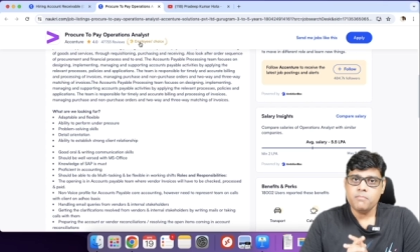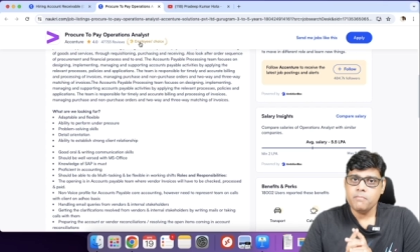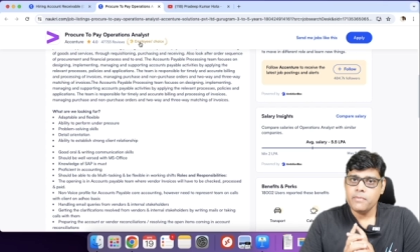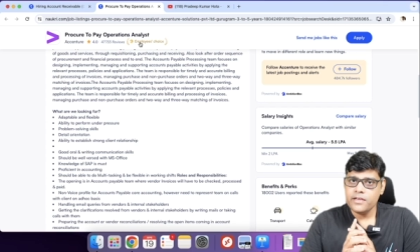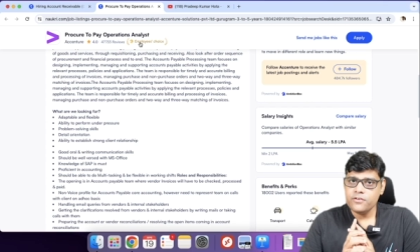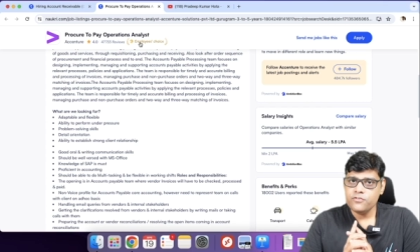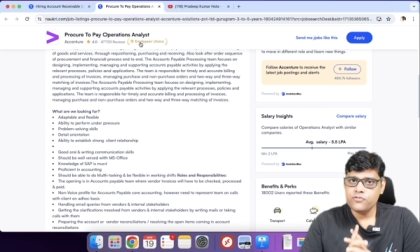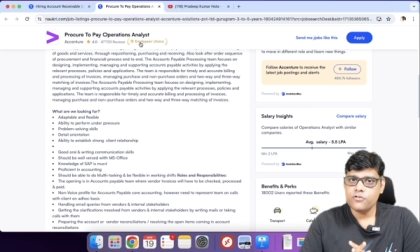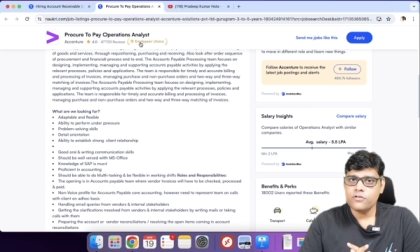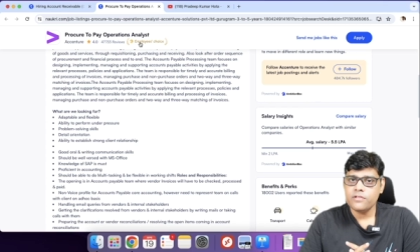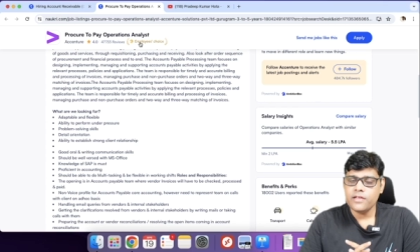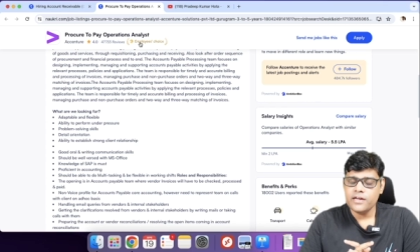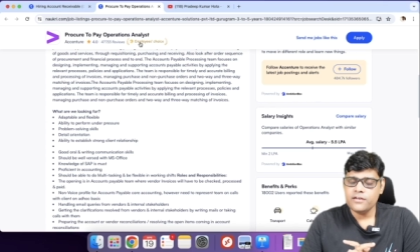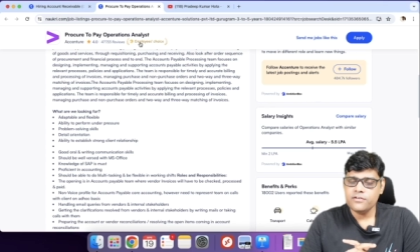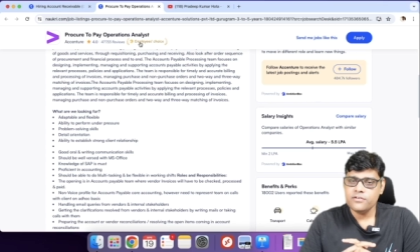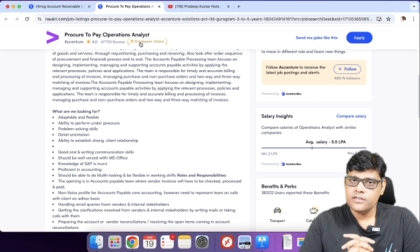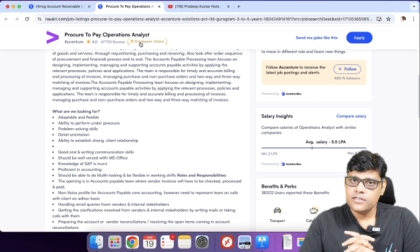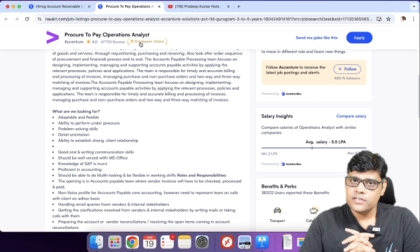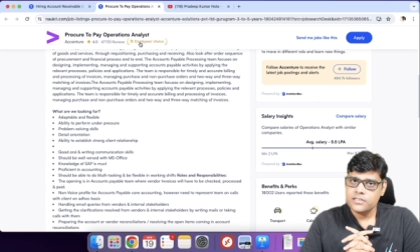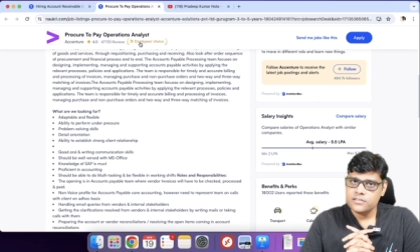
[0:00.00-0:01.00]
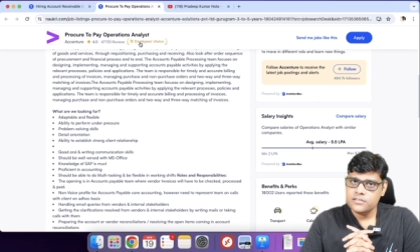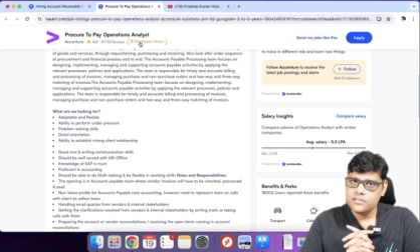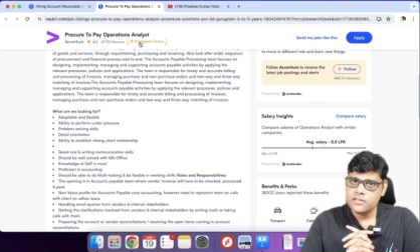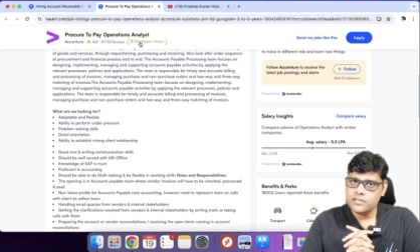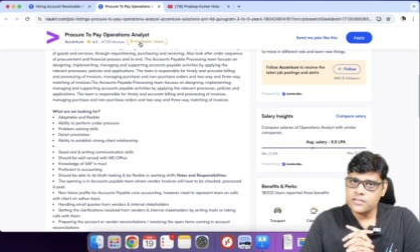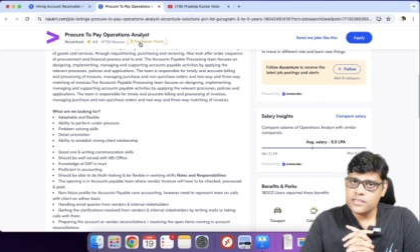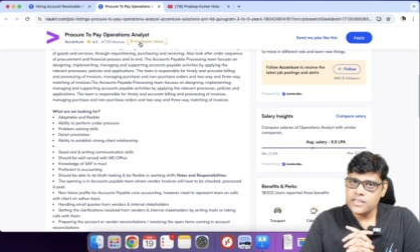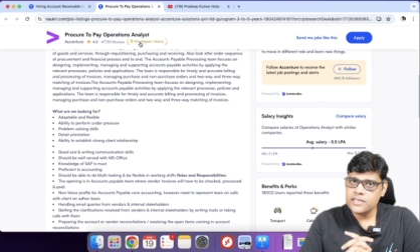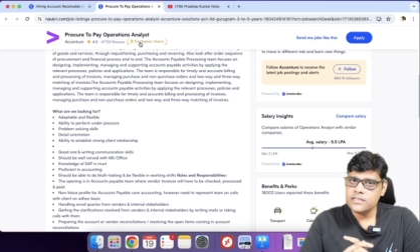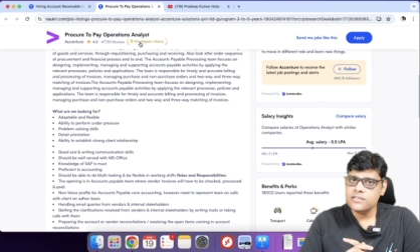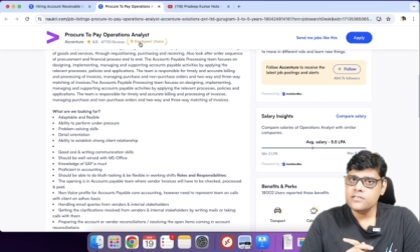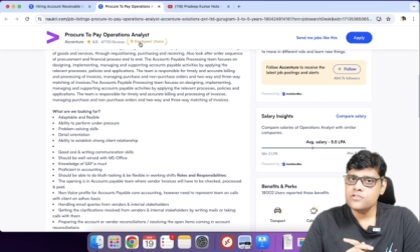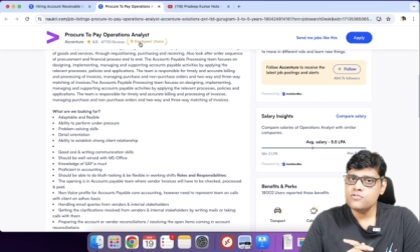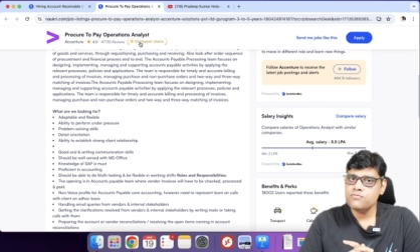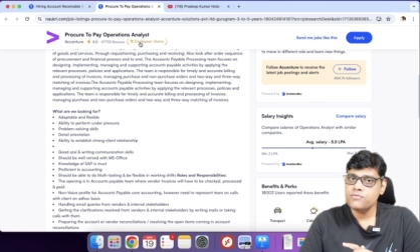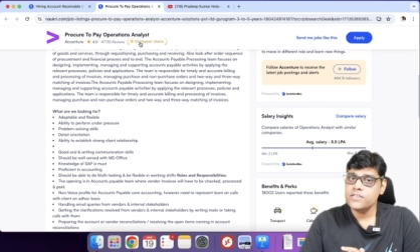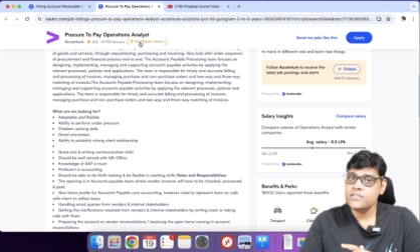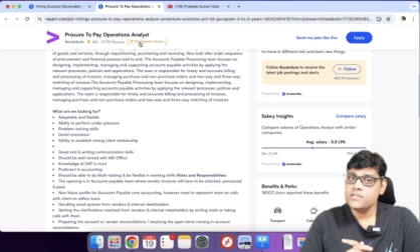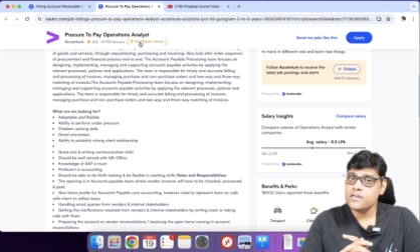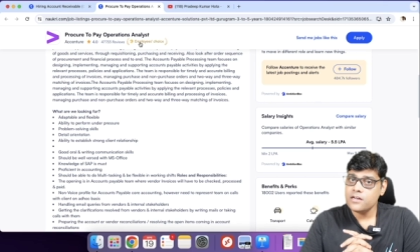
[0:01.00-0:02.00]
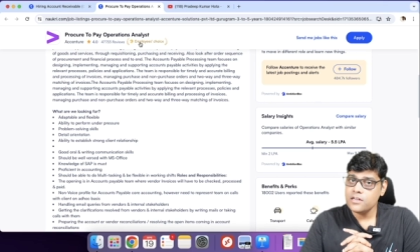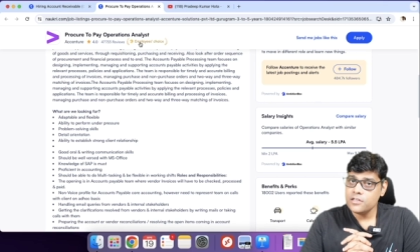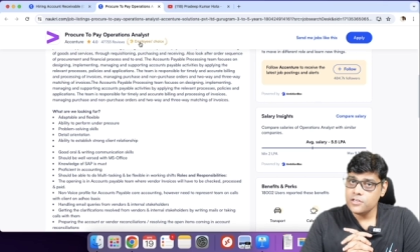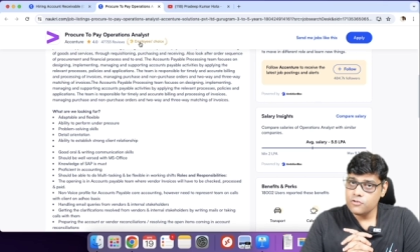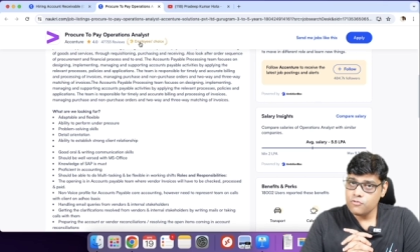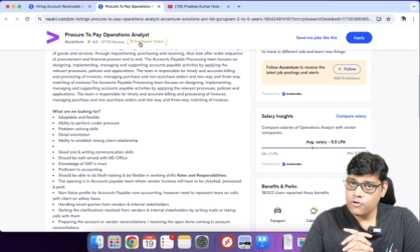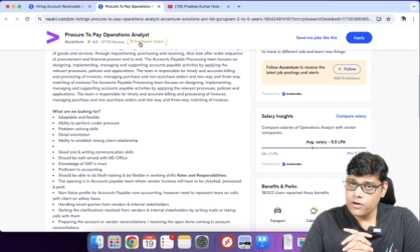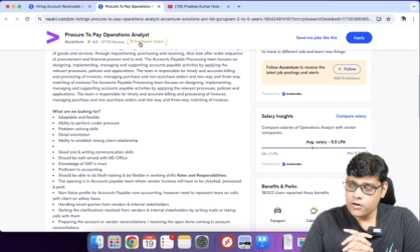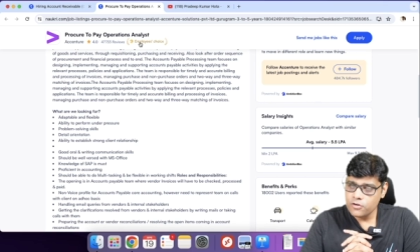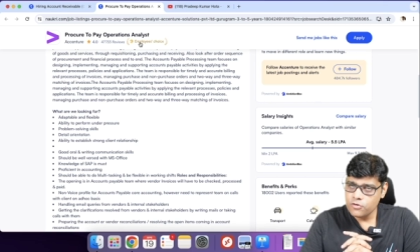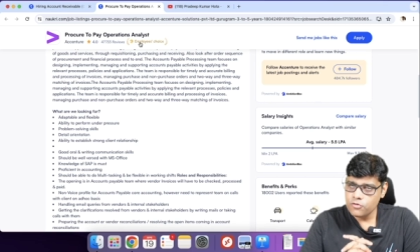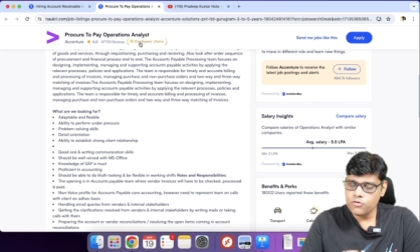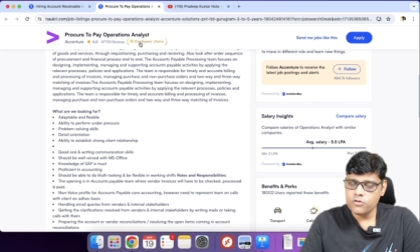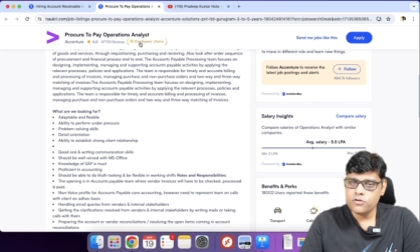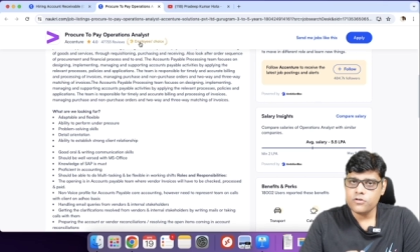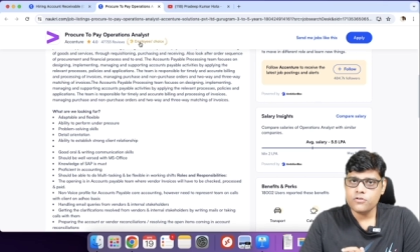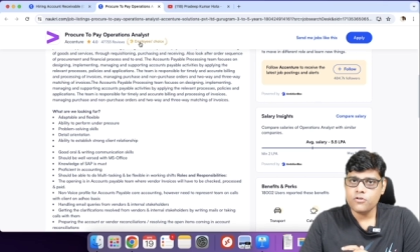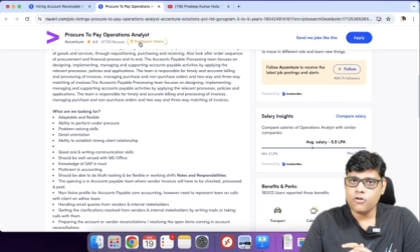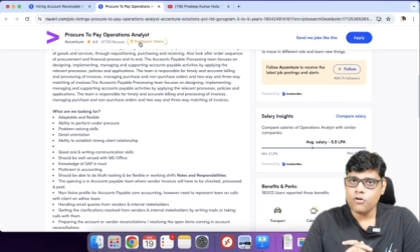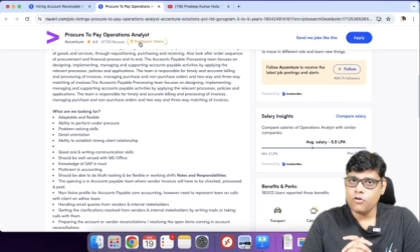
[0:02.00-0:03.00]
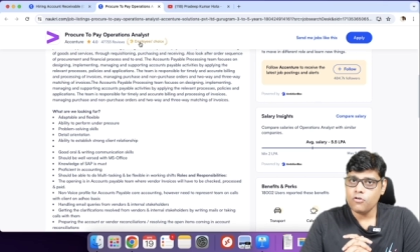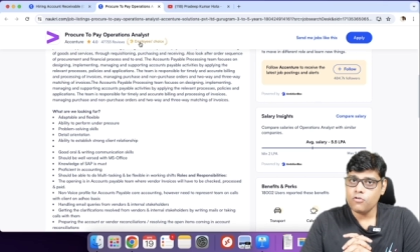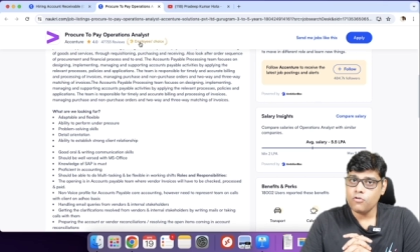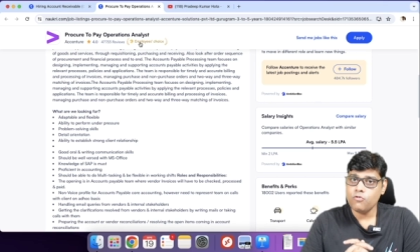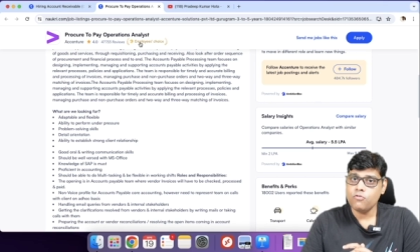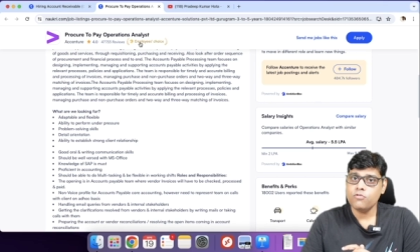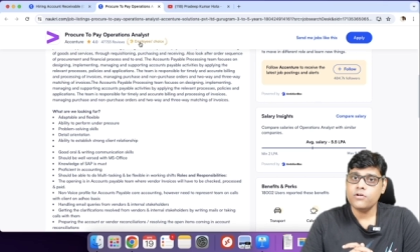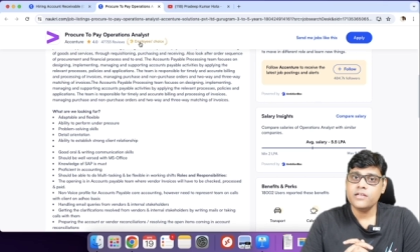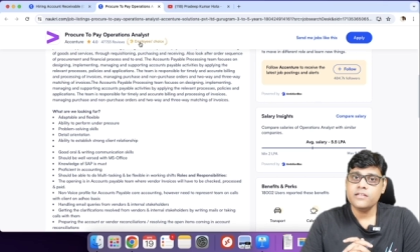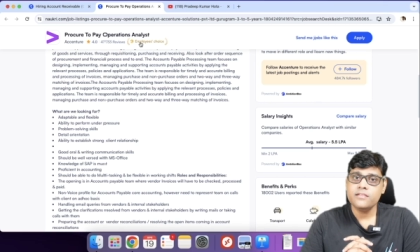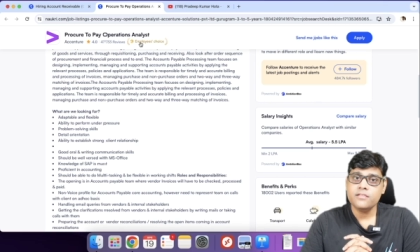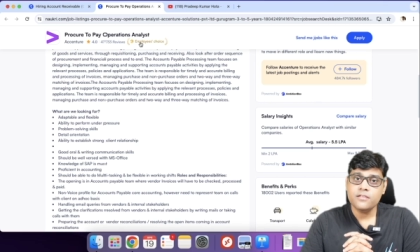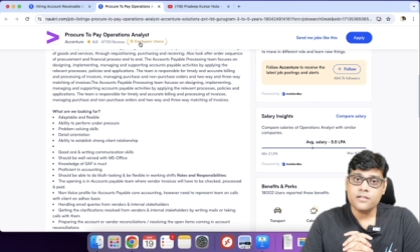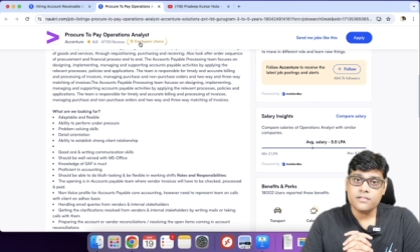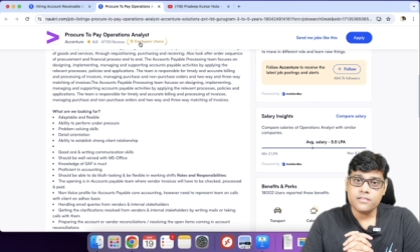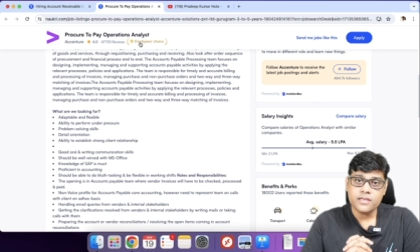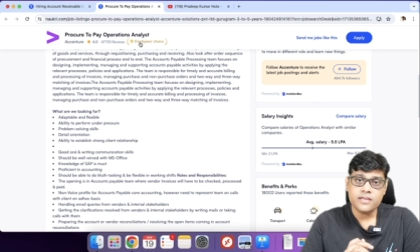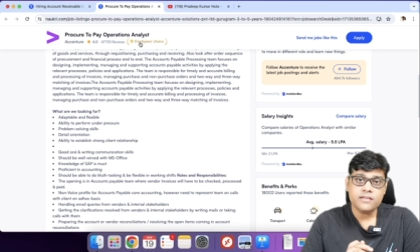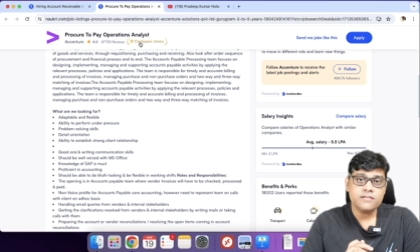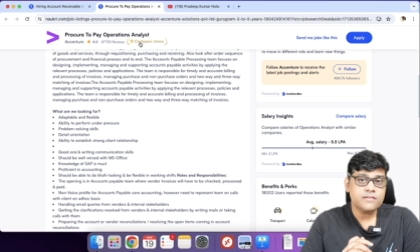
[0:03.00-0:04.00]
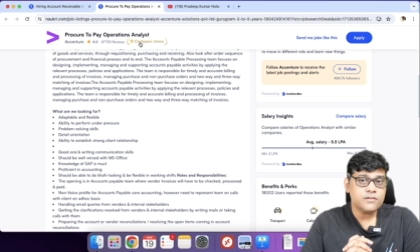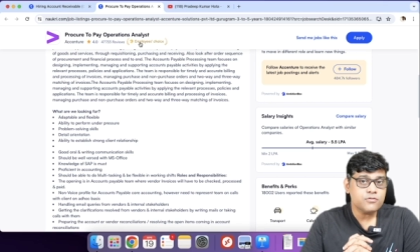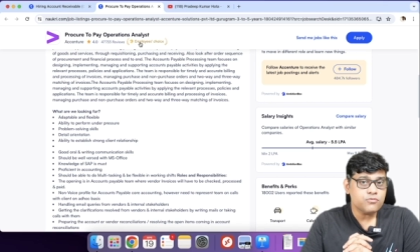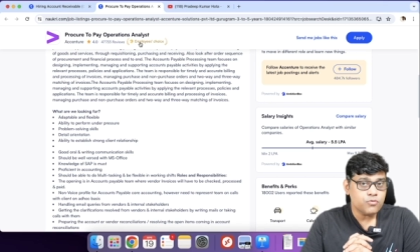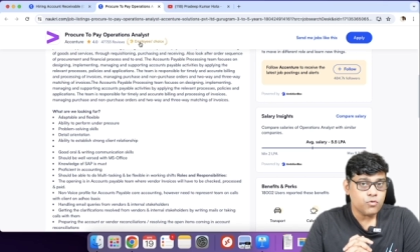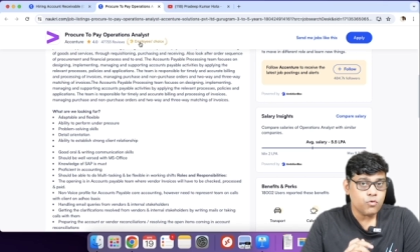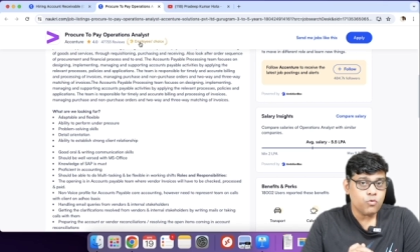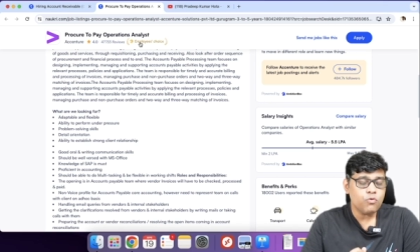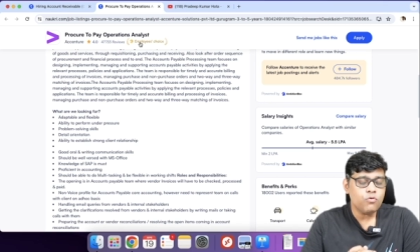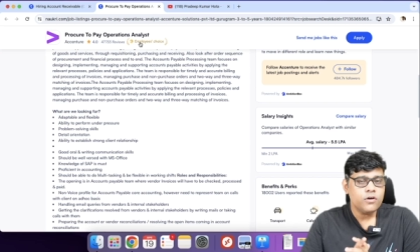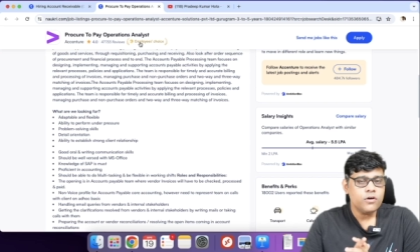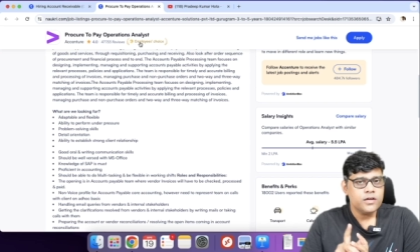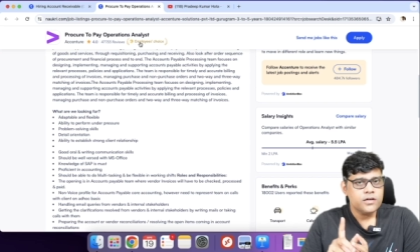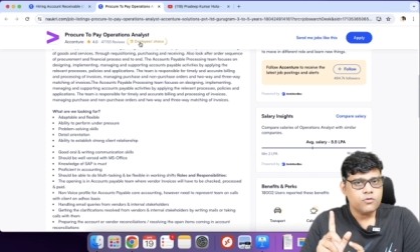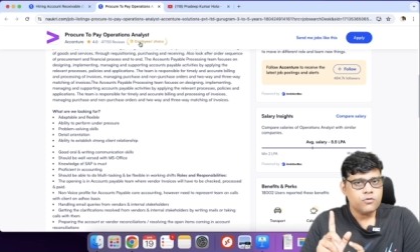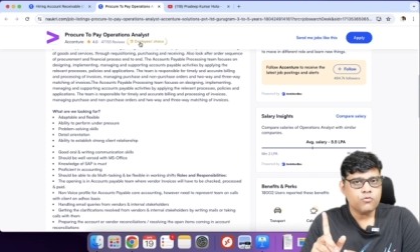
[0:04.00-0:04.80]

make sure that the things which are you are good or only the things you know